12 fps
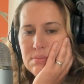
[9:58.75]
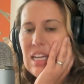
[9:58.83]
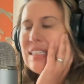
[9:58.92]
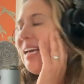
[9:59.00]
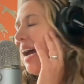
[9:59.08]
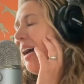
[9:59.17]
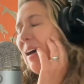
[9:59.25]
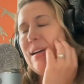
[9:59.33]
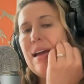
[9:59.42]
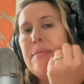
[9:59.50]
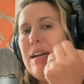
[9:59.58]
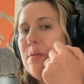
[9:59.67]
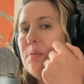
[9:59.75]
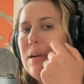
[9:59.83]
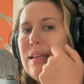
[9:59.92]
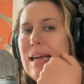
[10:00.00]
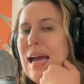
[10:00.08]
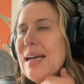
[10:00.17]
Yeah, I mean, it
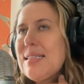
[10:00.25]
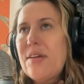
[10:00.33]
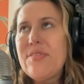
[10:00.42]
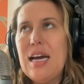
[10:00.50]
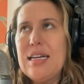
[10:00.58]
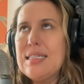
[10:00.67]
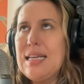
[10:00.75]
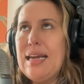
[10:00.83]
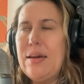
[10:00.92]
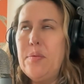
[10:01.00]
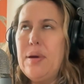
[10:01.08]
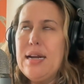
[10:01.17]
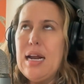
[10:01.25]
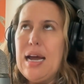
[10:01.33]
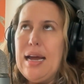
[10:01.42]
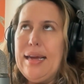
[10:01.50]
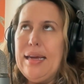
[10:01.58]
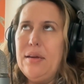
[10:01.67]
really has. I've got to say, when
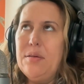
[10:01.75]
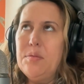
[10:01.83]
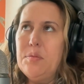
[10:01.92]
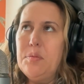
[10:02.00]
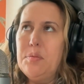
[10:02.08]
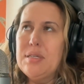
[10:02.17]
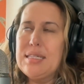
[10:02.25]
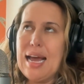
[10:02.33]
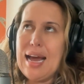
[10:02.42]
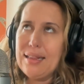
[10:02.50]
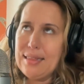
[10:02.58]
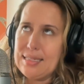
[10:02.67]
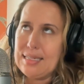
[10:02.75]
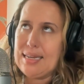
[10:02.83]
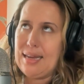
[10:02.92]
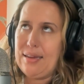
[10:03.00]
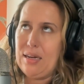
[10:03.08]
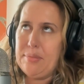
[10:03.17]
I was at this Italian